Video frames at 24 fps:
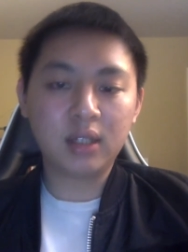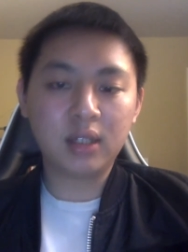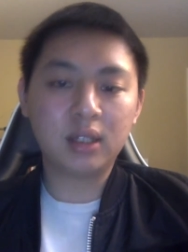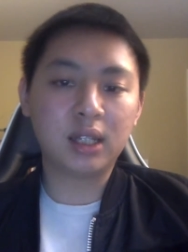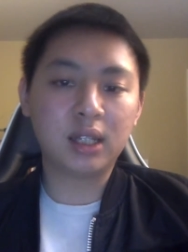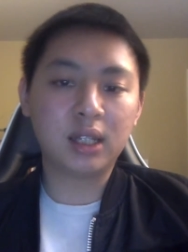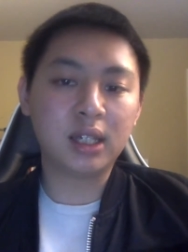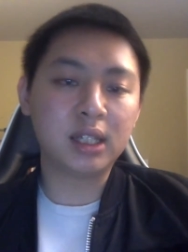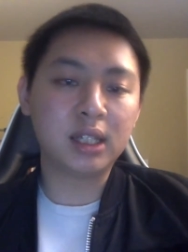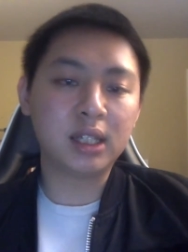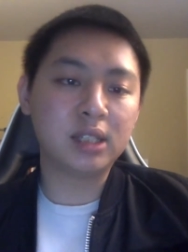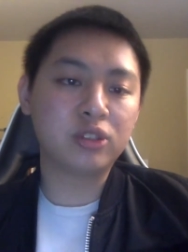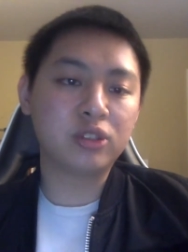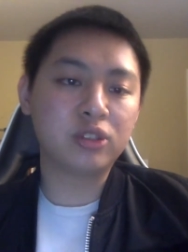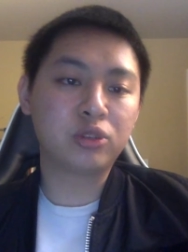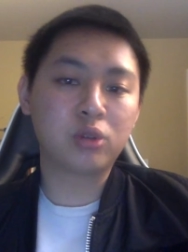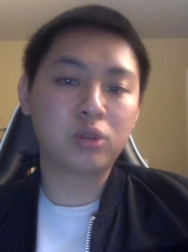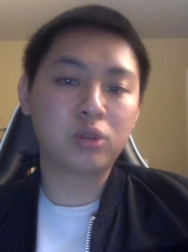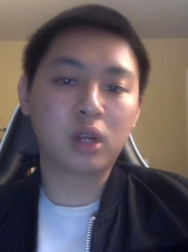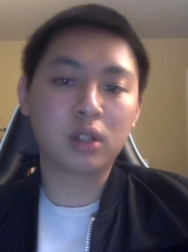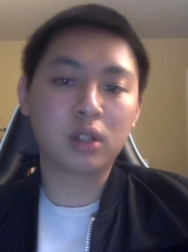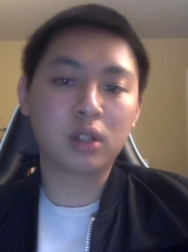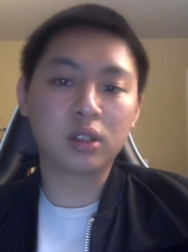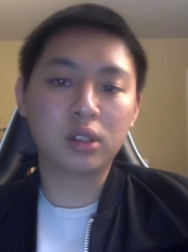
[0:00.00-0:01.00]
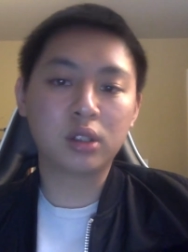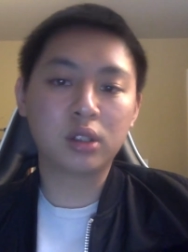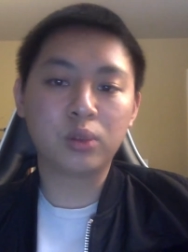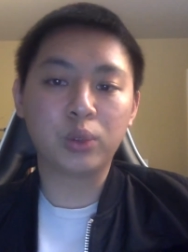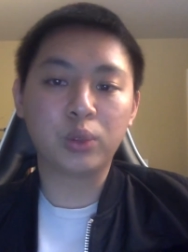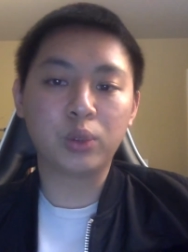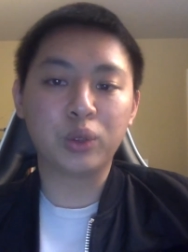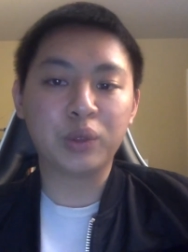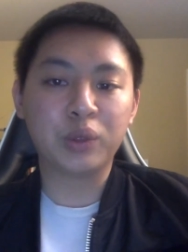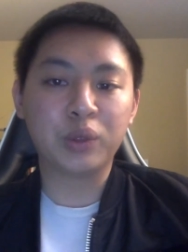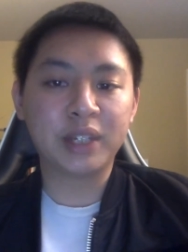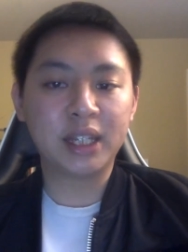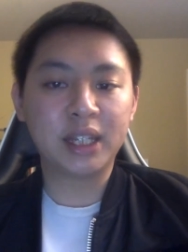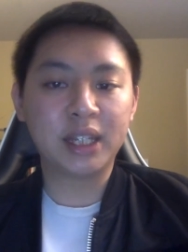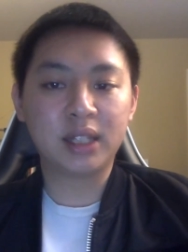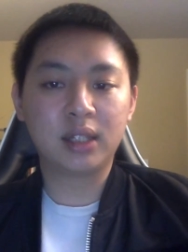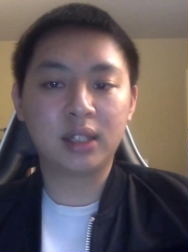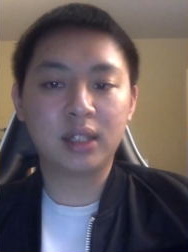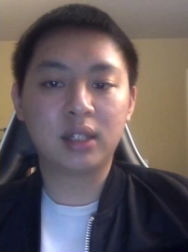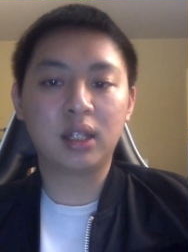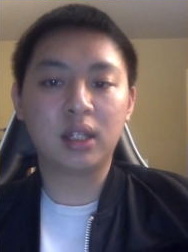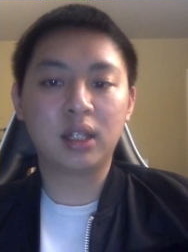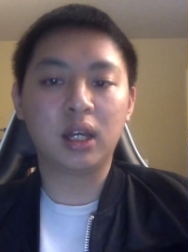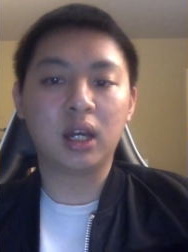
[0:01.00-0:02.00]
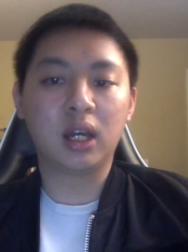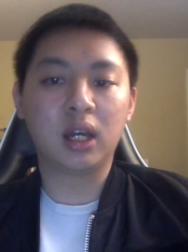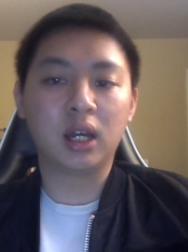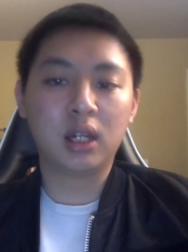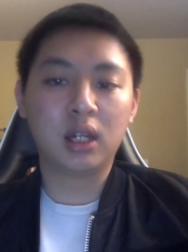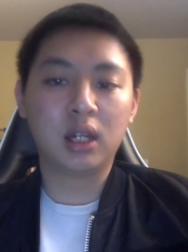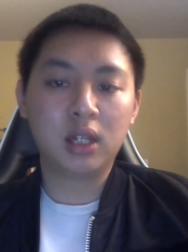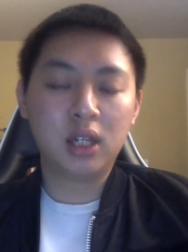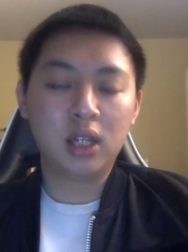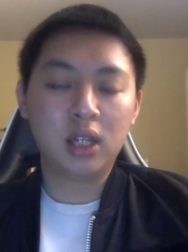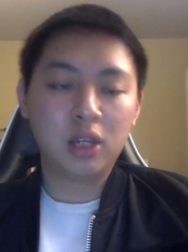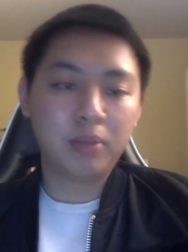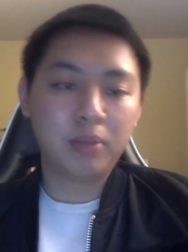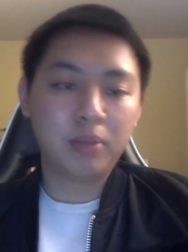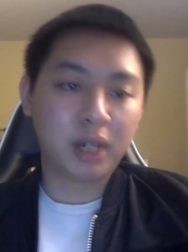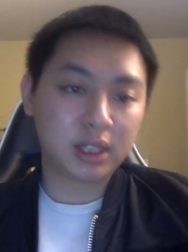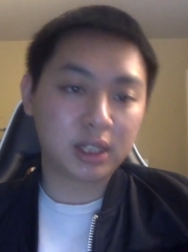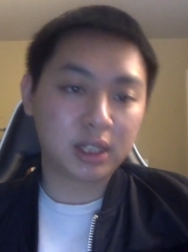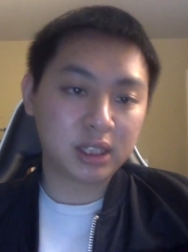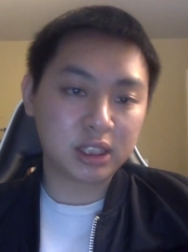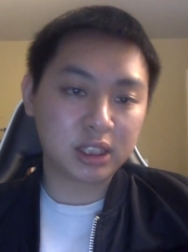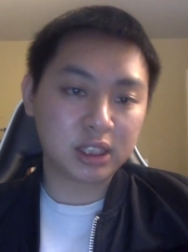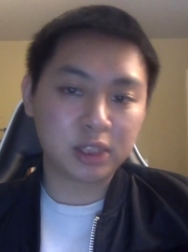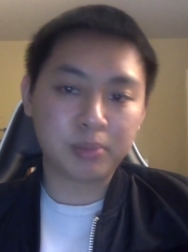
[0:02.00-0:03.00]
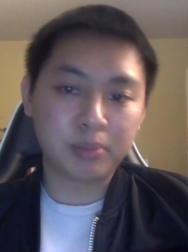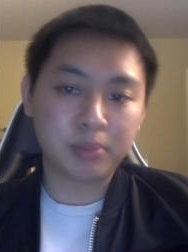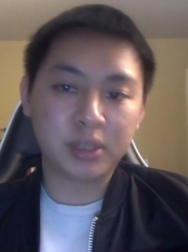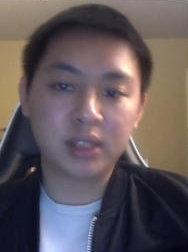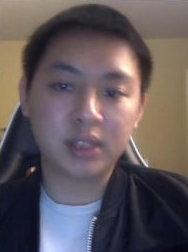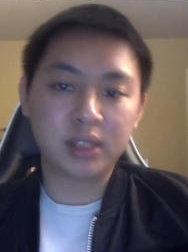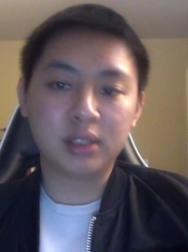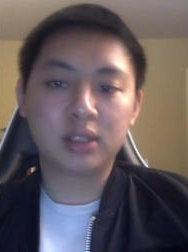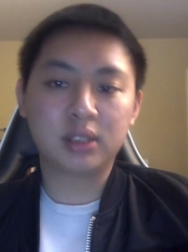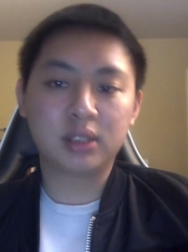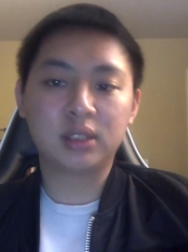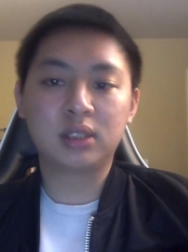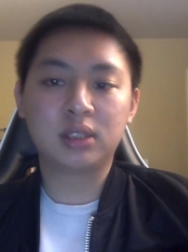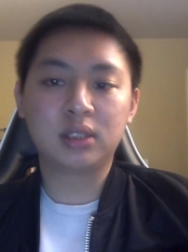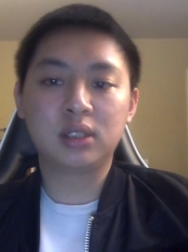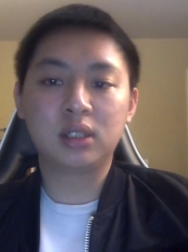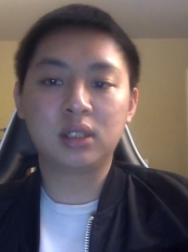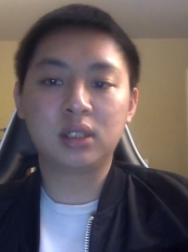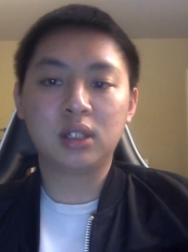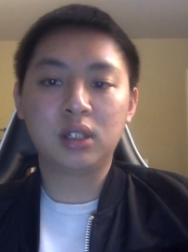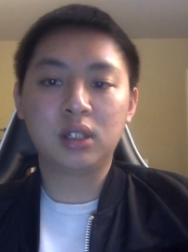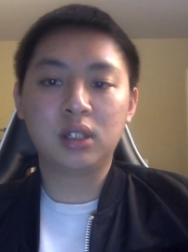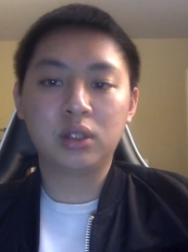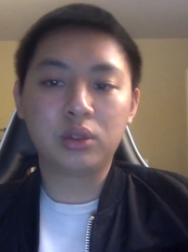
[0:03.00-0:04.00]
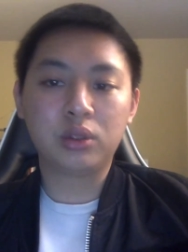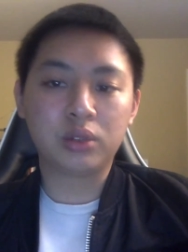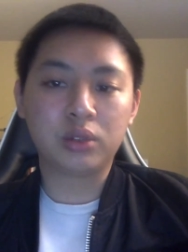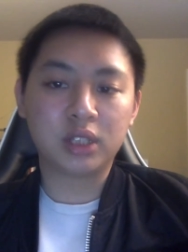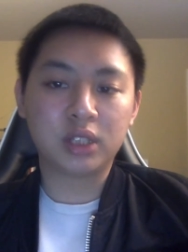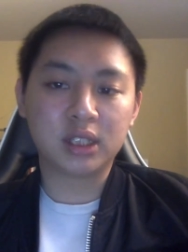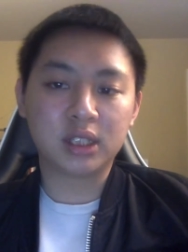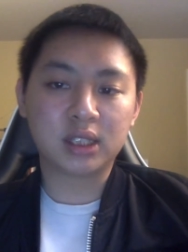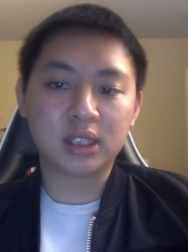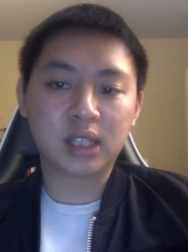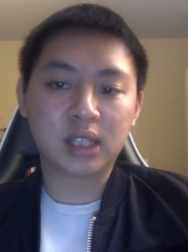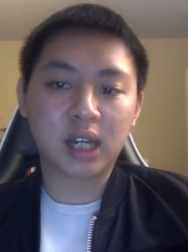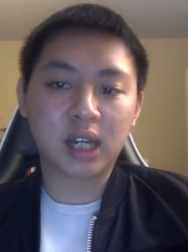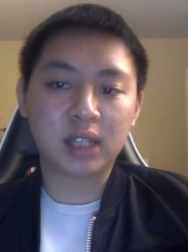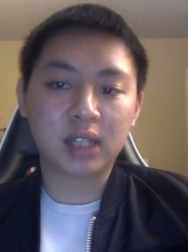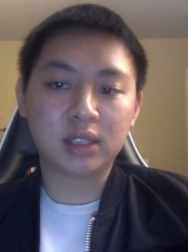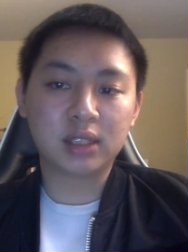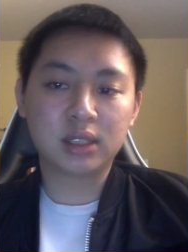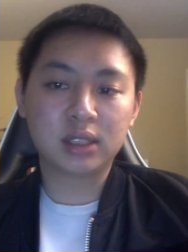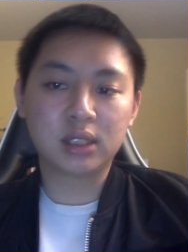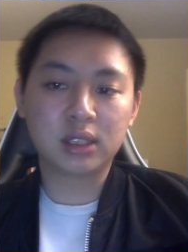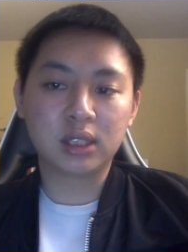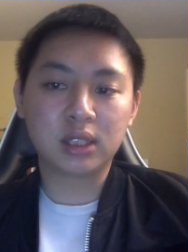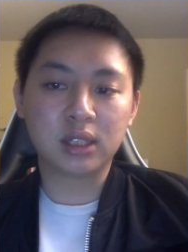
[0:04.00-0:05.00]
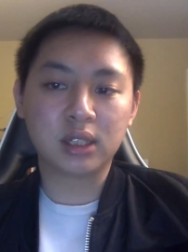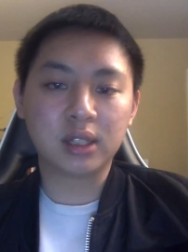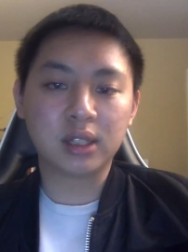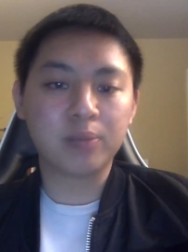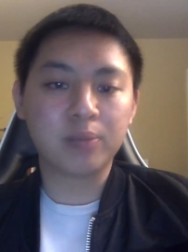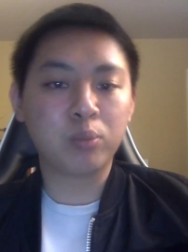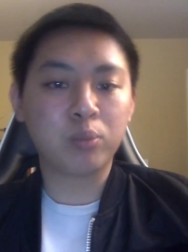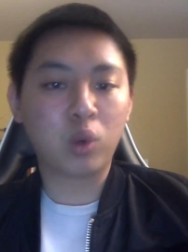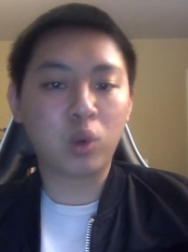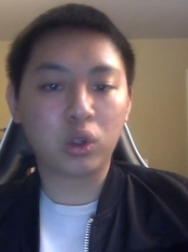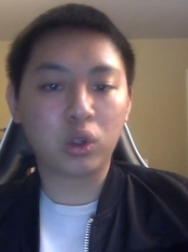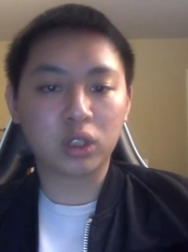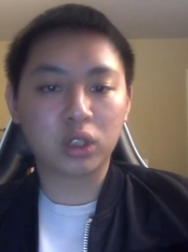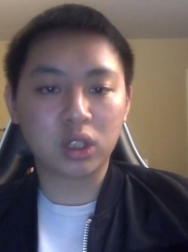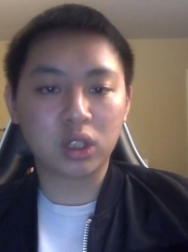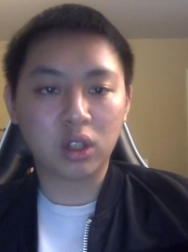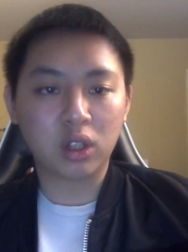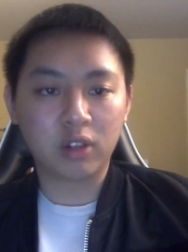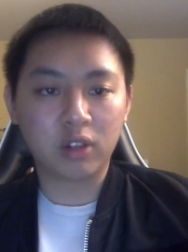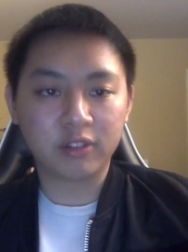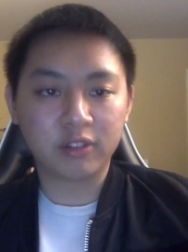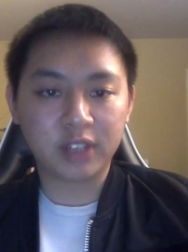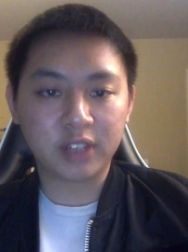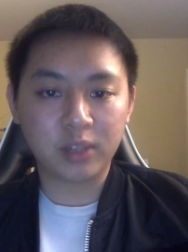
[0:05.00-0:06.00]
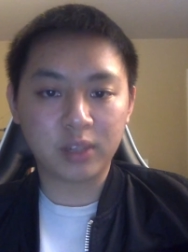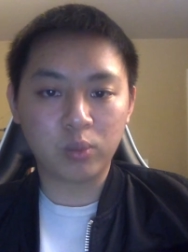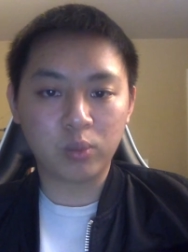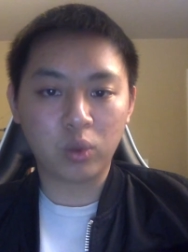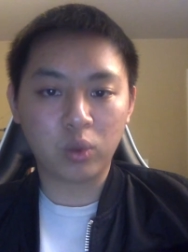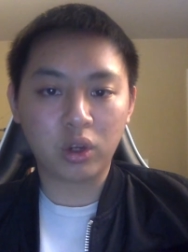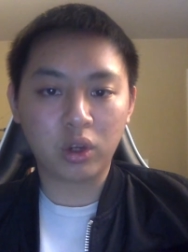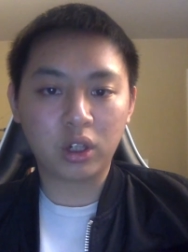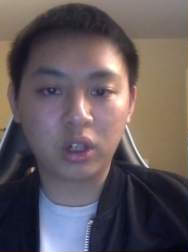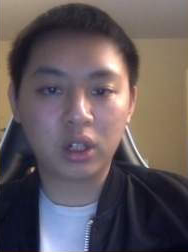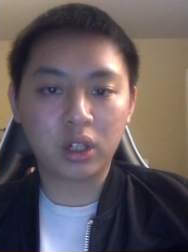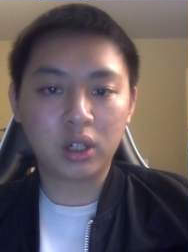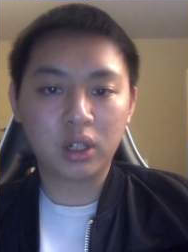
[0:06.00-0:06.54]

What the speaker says: instructor will lead the participants to discuss the importance of teamwork